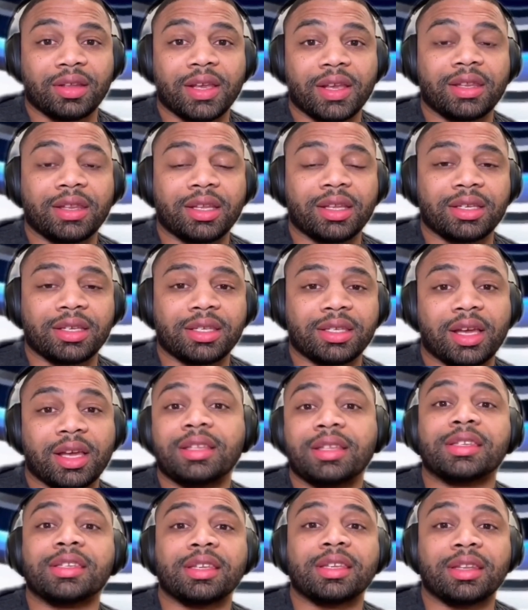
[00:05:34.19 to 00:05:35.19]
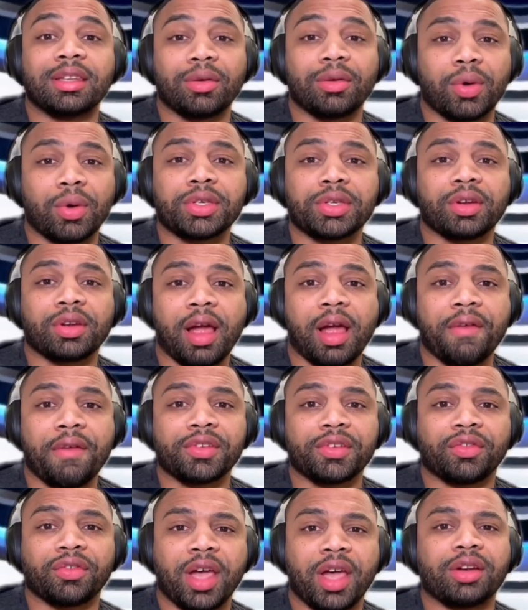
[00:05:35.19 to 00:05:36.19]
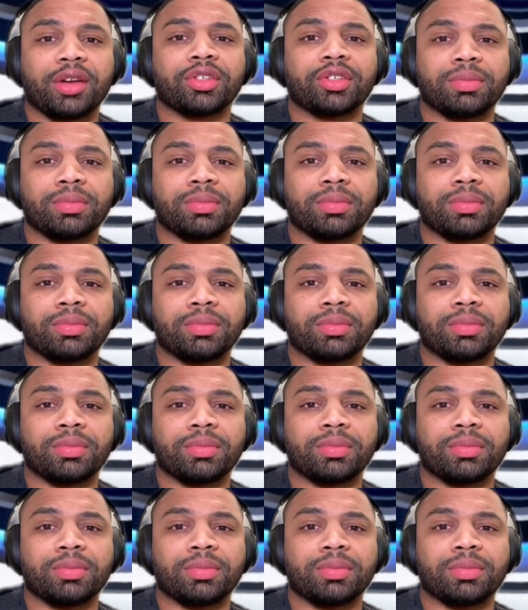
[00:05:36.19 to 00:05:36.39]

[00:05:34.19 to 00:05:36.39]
the Suns in the Western Conference Finals,